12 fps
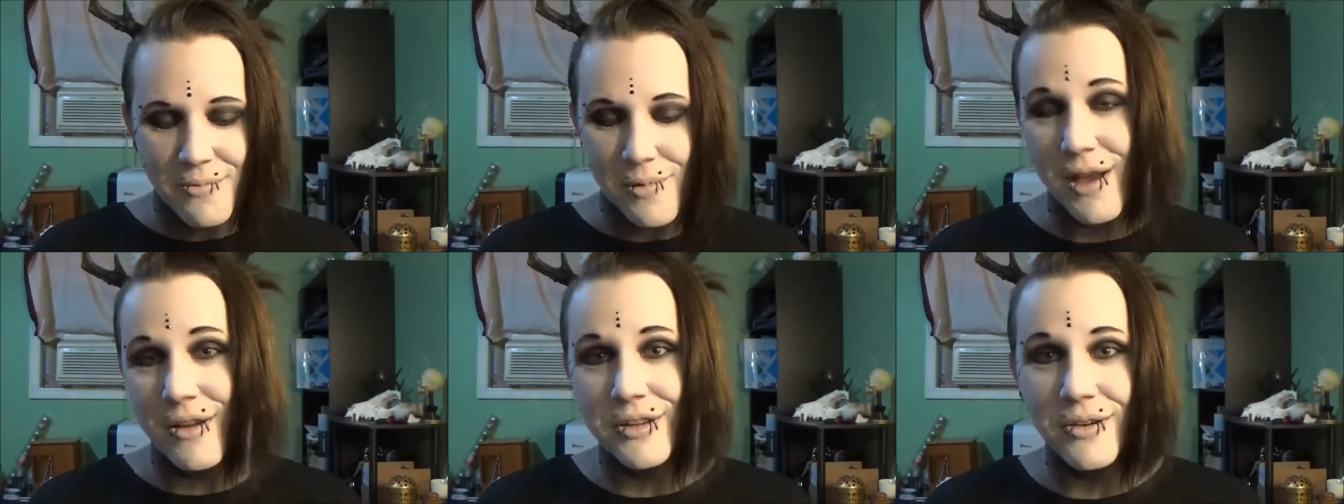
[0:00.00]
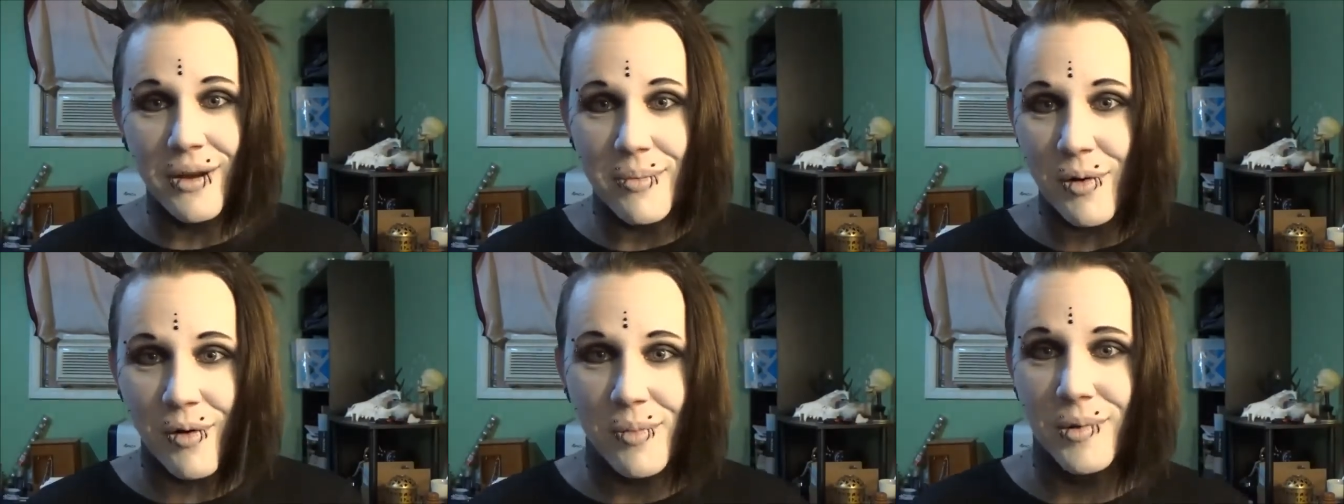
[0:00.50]
We all know I'm
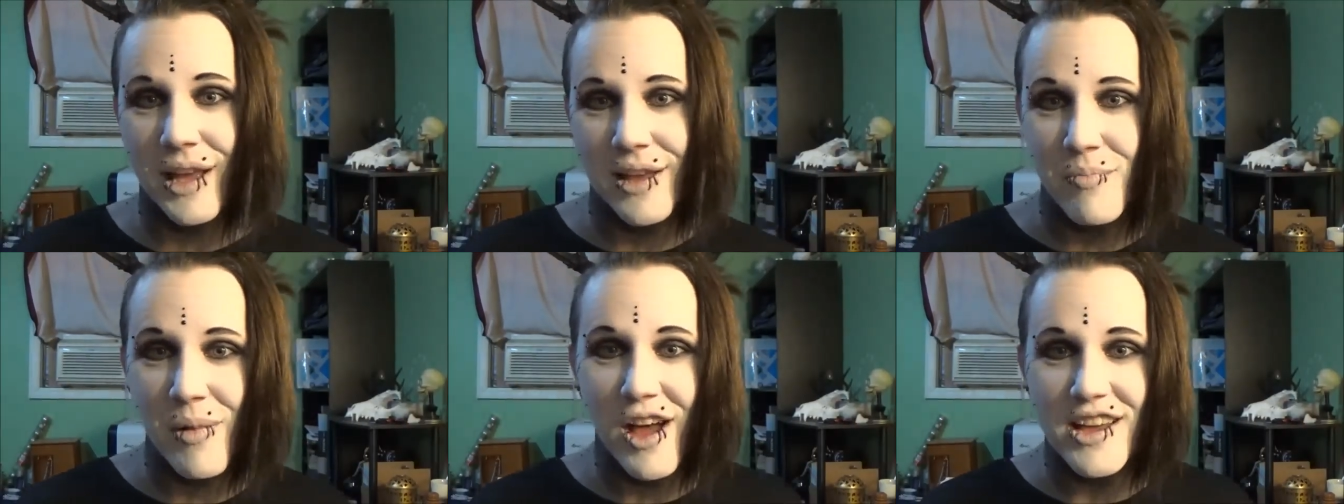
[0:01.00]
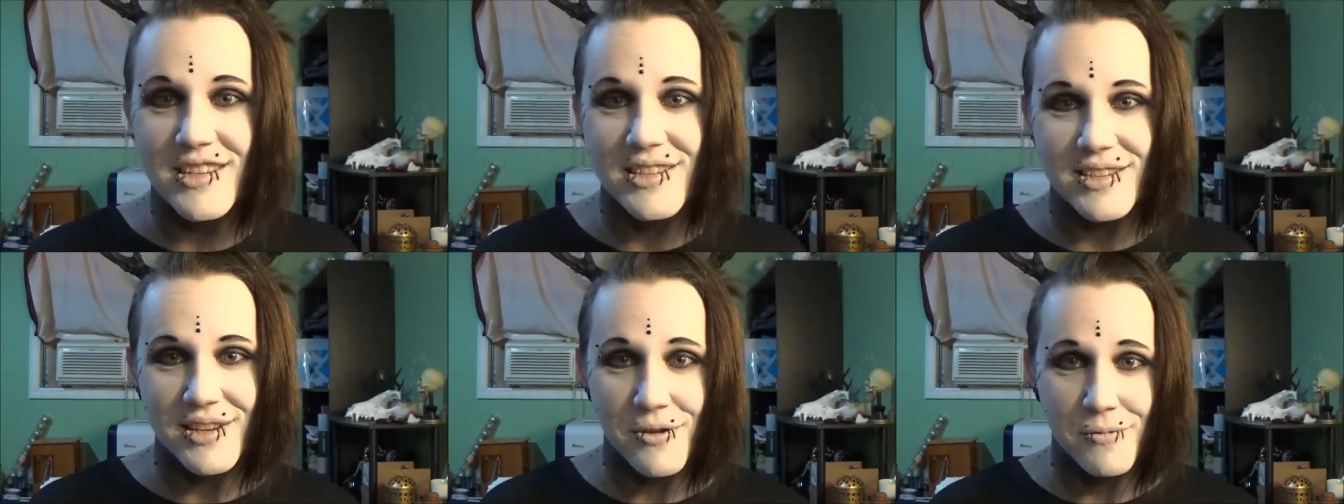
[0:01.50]
horrible at goodbyes,
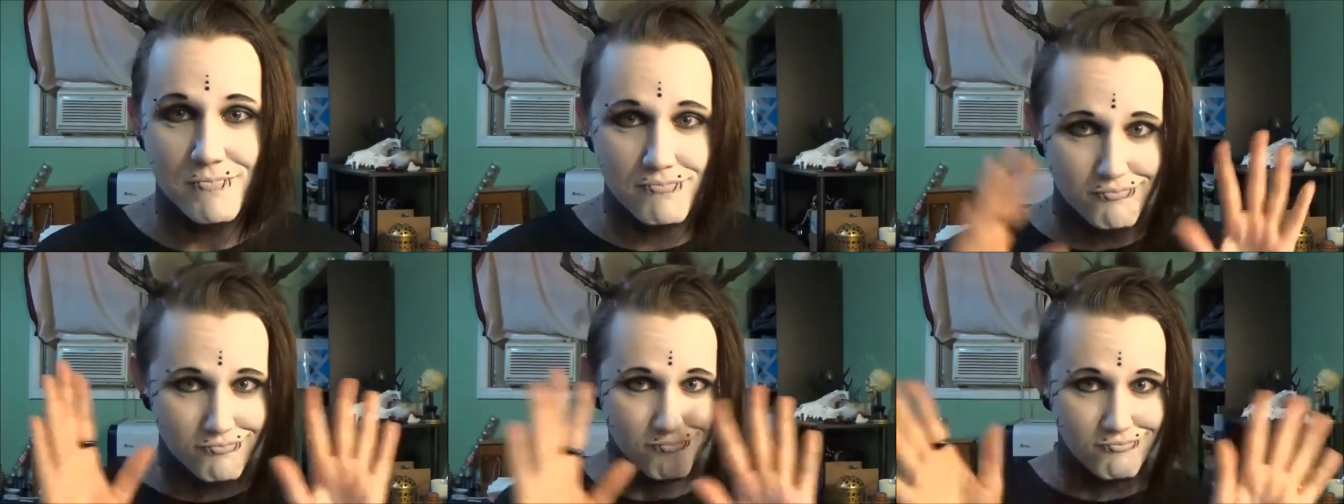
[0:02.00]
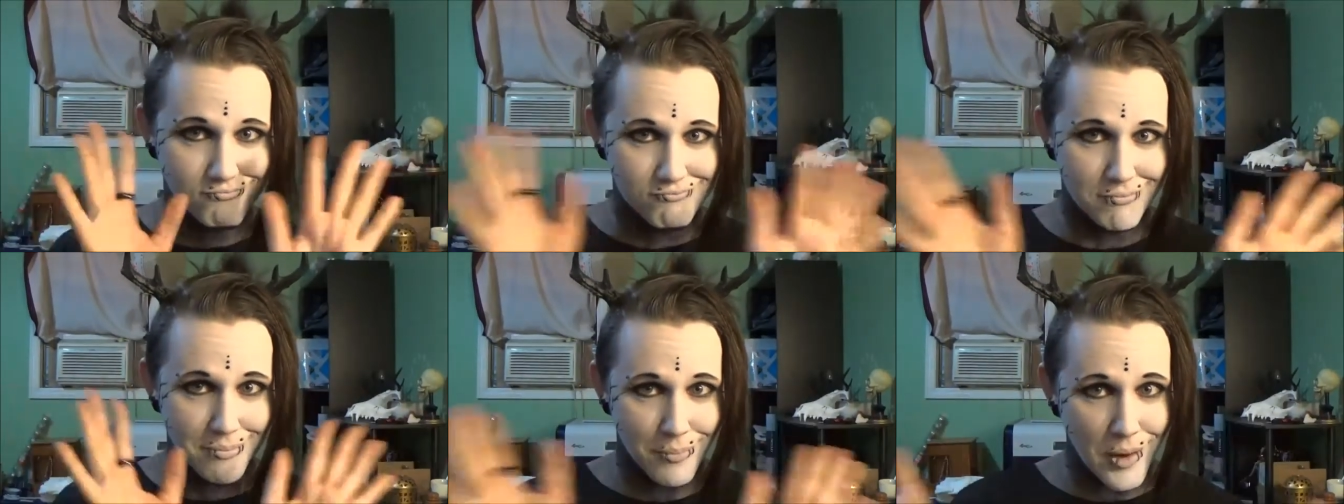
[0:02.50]
so
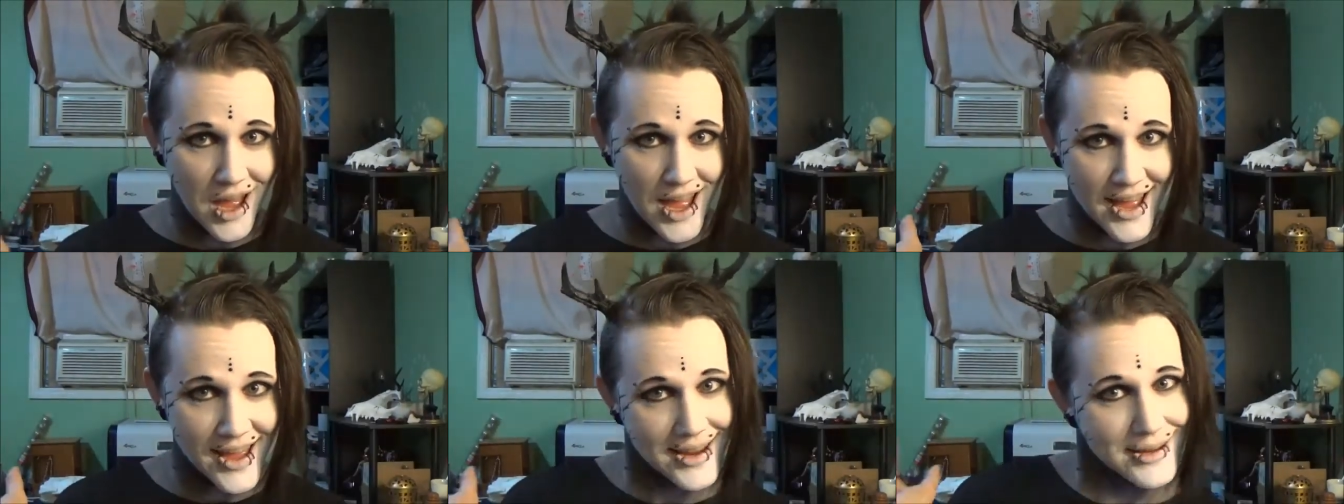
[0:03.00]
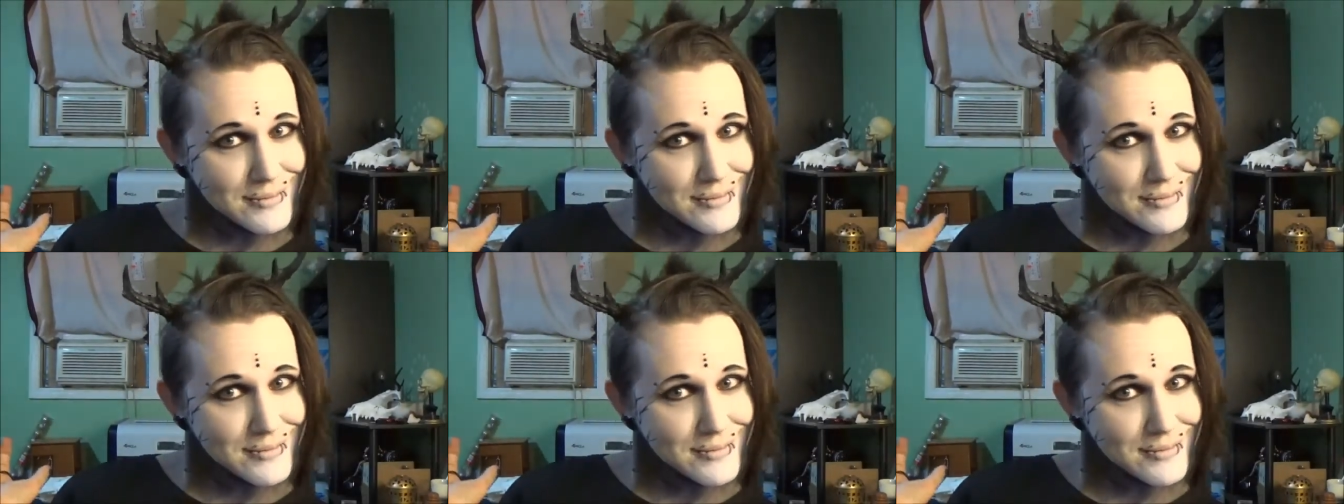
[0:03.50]
bye.